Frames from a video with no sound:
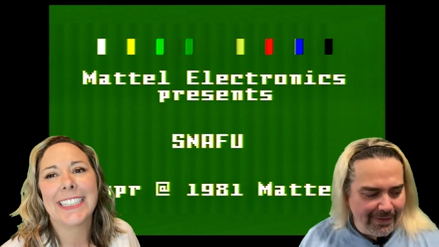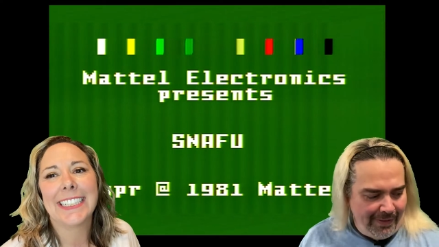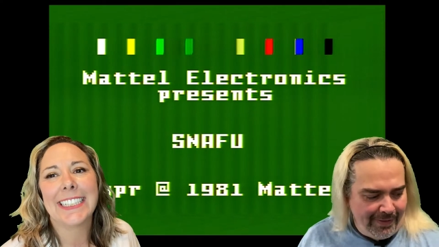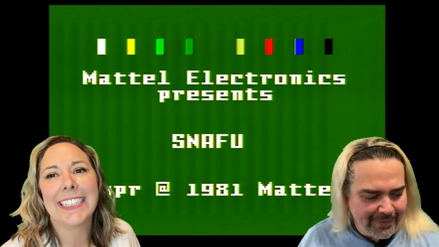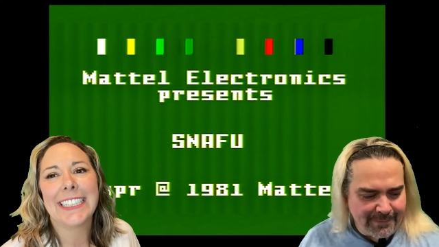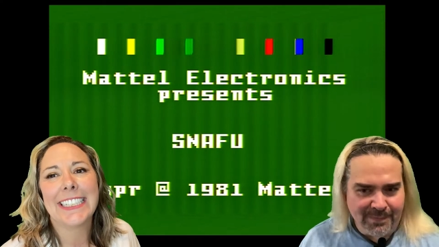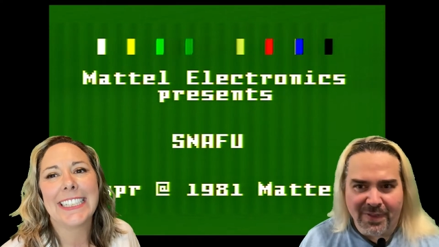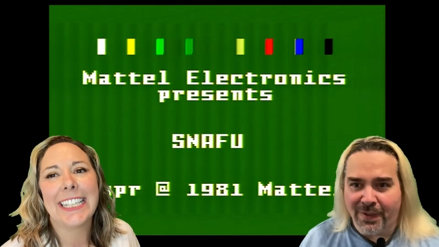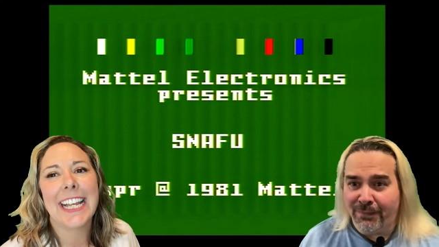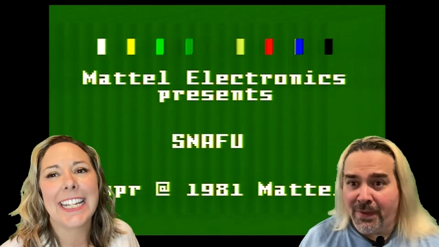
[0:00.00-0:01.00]
Speaker 1: if,
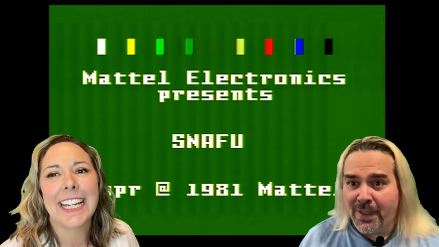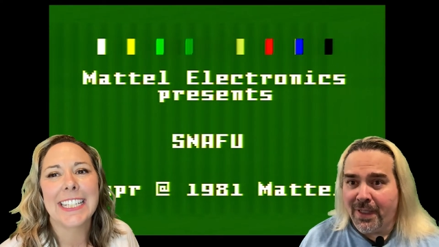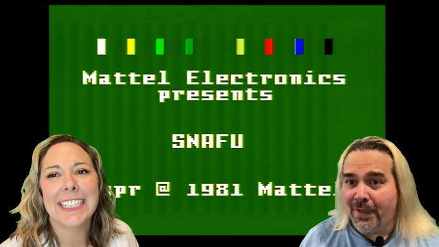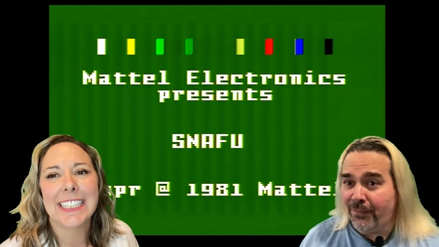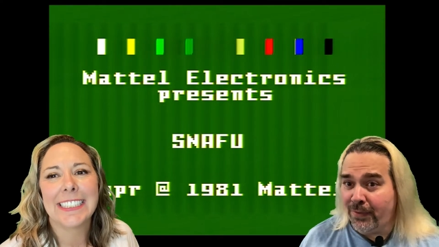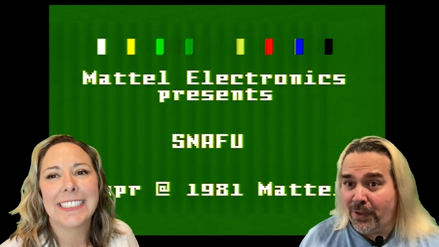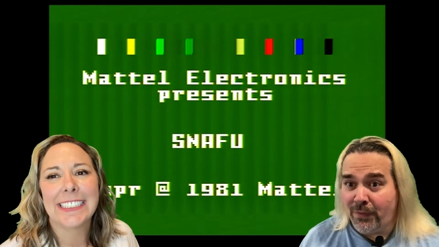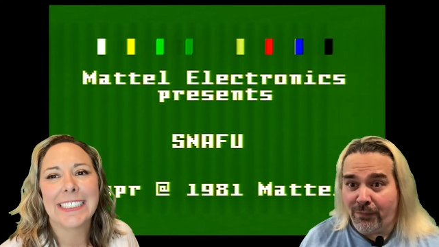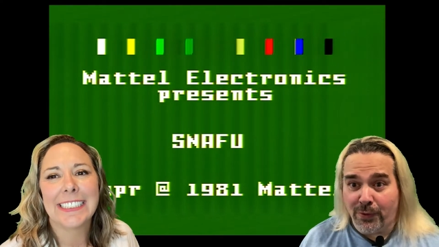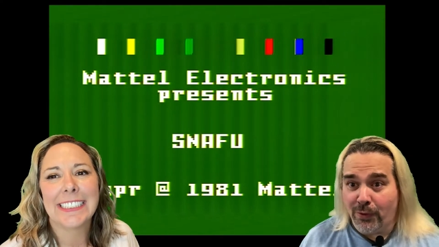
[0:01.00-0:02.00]
like us. If,
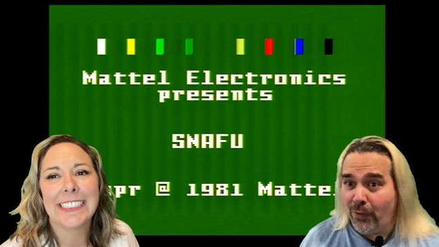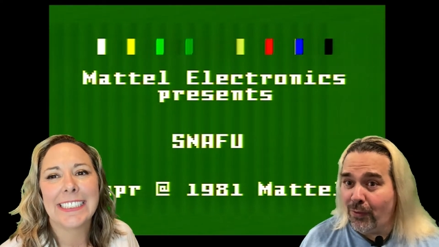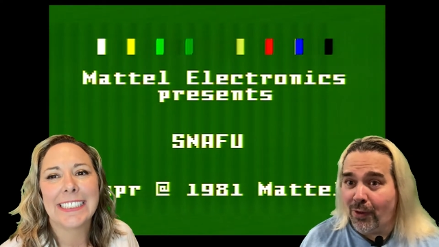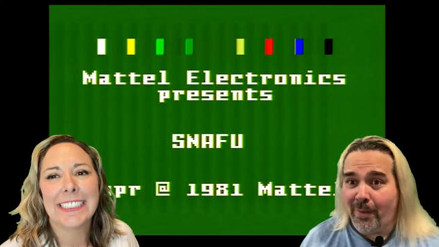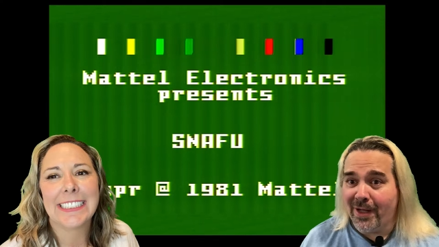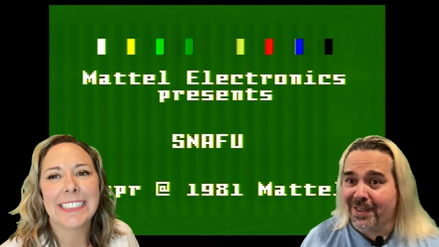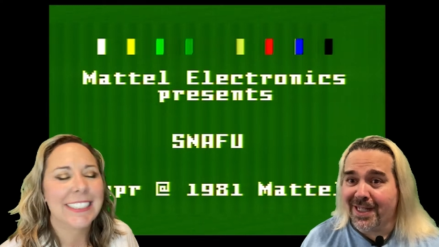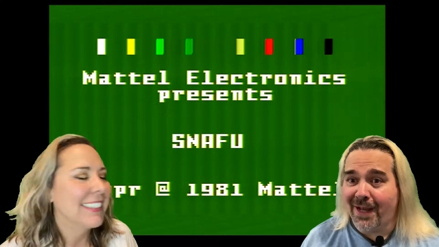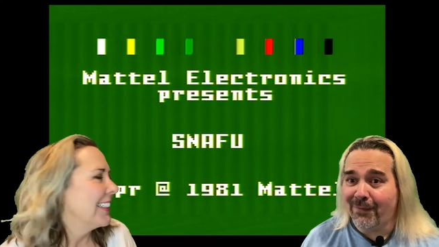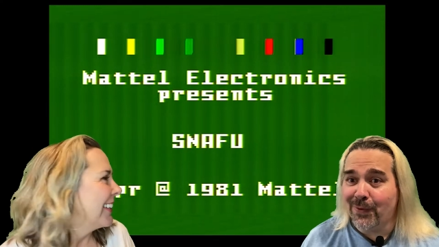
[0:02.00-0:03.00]
if you don't know about
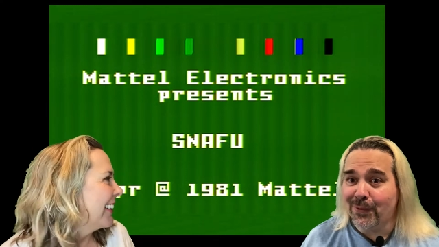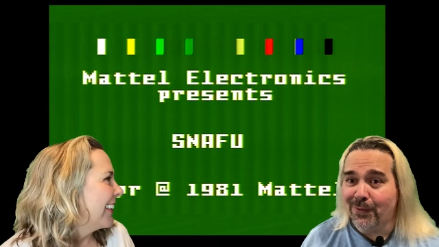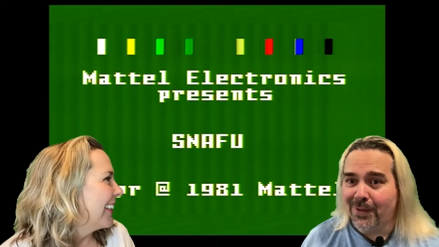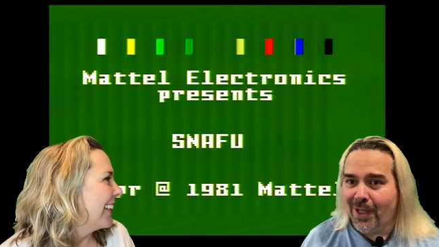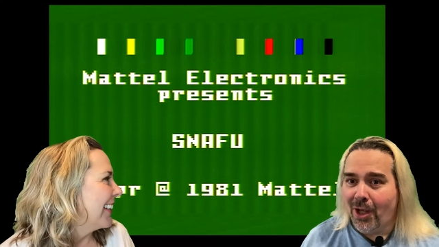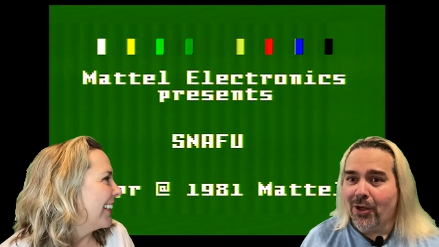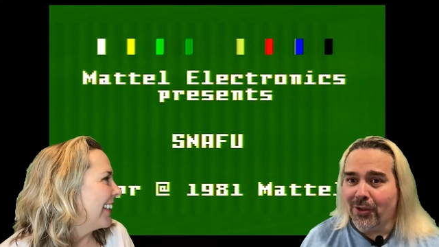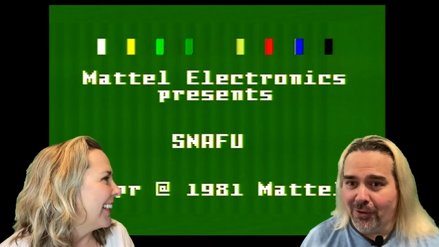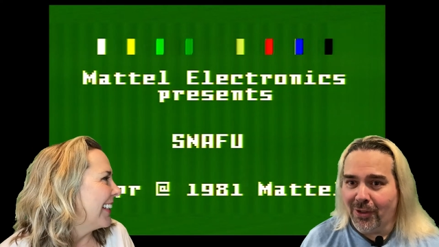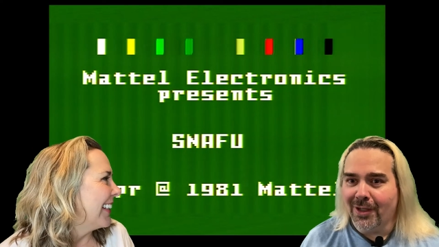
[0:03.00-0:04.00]
snafu,
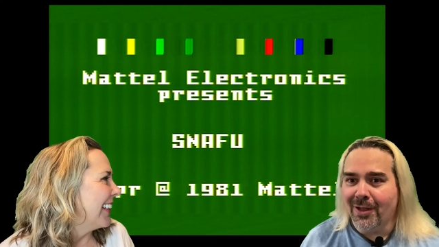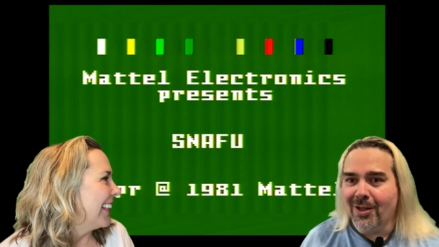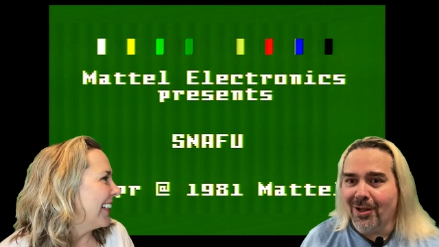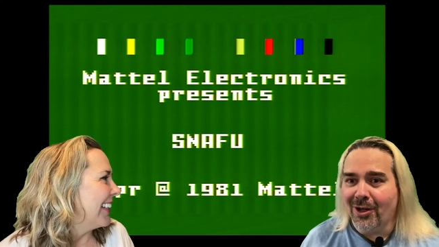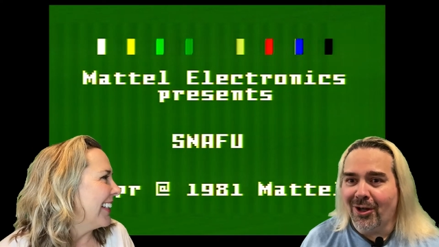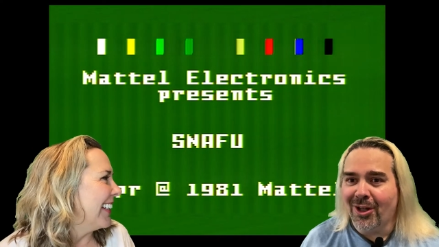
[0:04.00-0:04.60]
you're gonna learn.